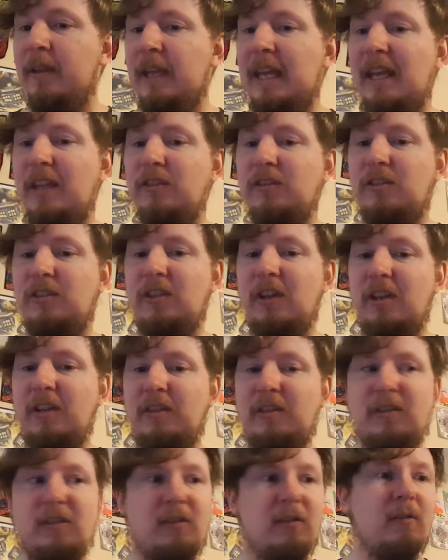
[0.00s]
is
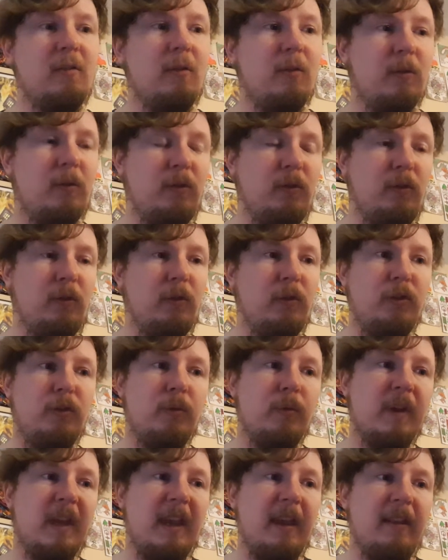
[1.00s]
just
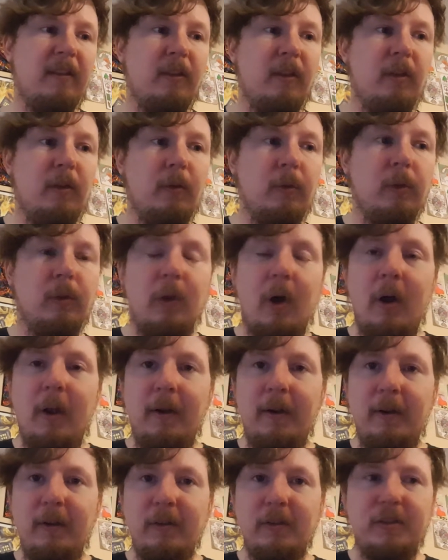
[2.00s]
you get the
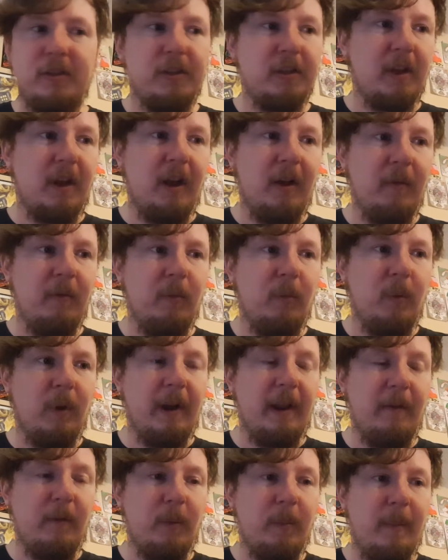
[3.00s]
large of
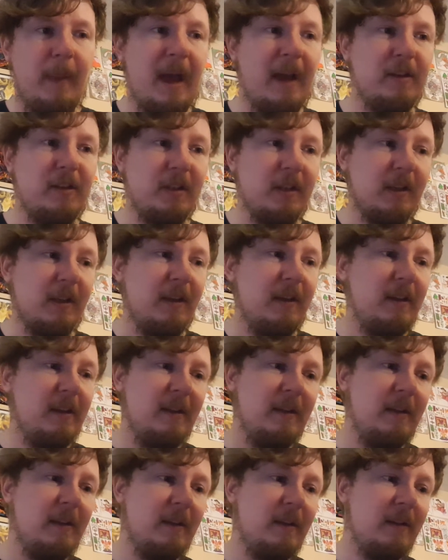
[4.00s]
whatever magic
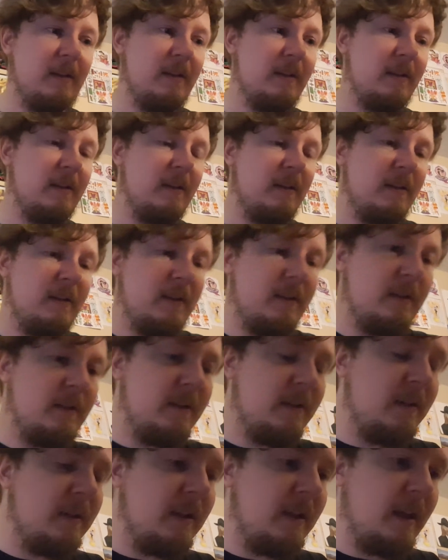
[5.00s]

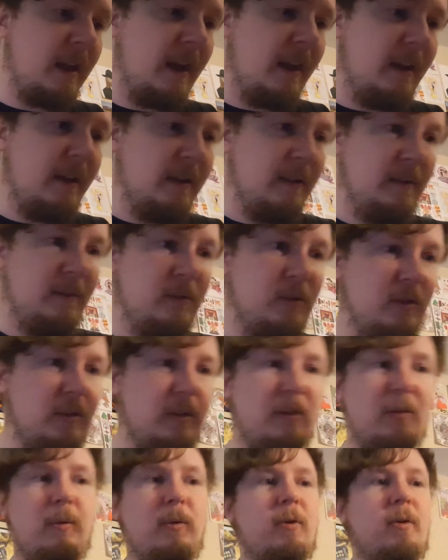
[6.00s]

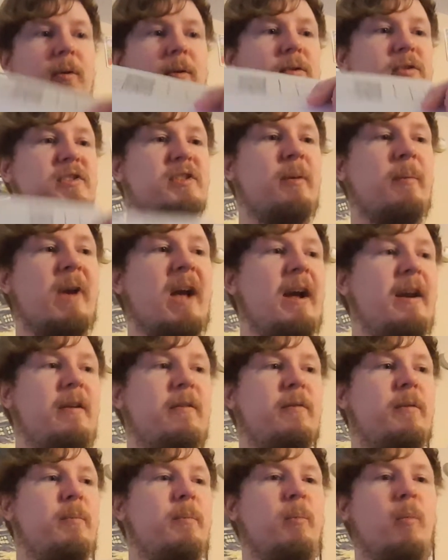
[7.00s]
or some kind
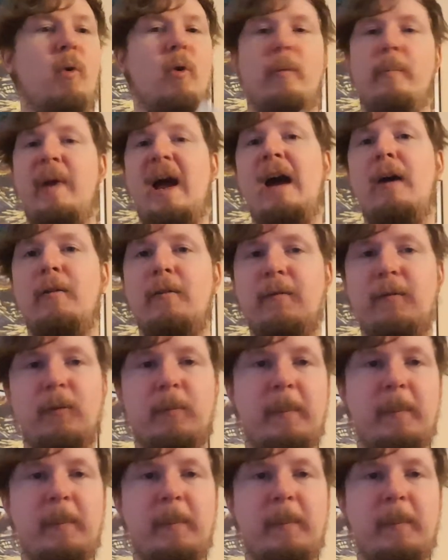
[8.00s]
of more powerful